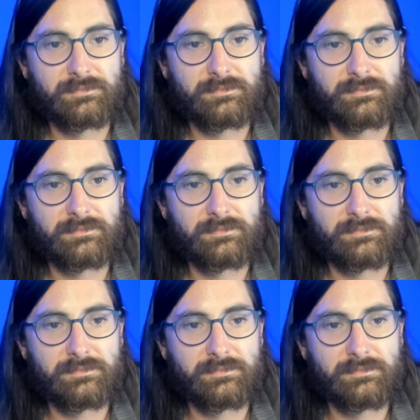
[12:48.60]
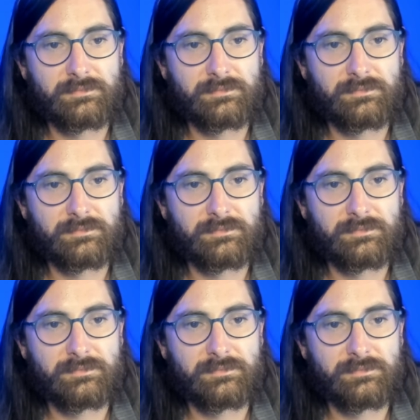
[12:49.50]

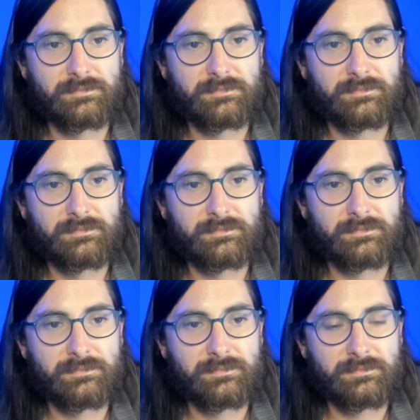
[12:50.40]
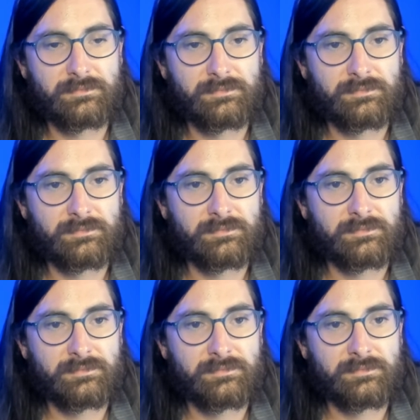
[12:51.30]

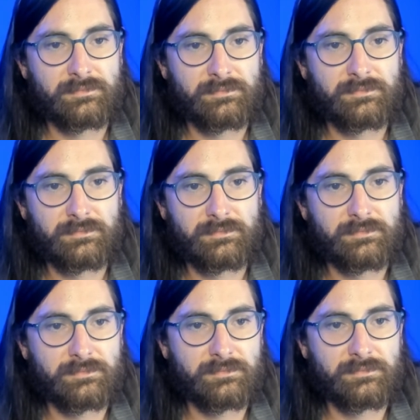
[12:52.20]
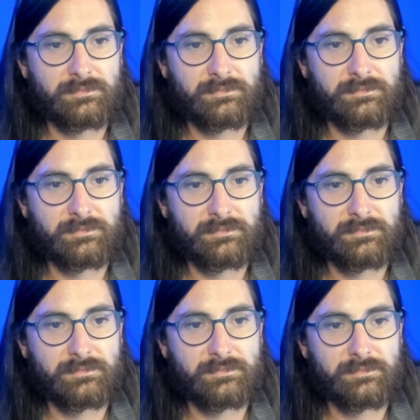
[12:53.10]

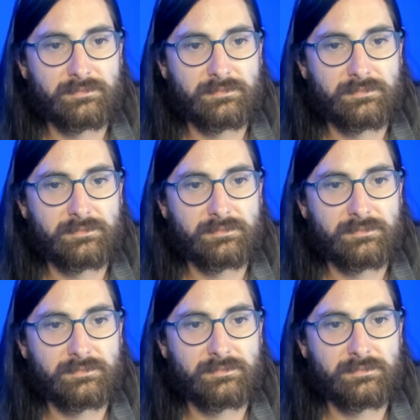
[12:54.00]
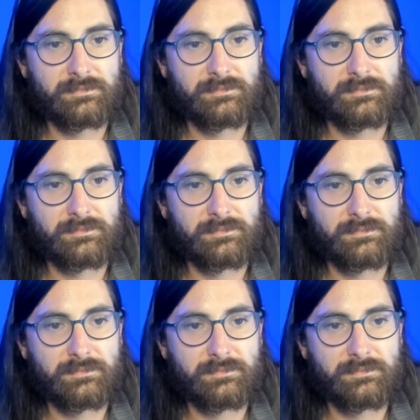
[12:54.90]

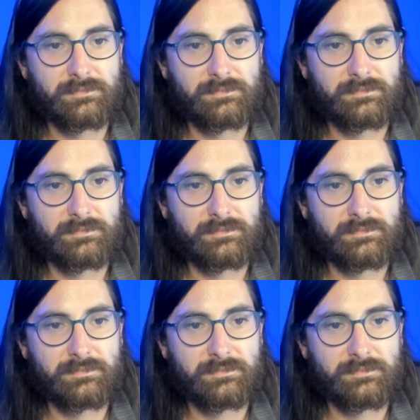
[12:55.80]
The person shown says nothing.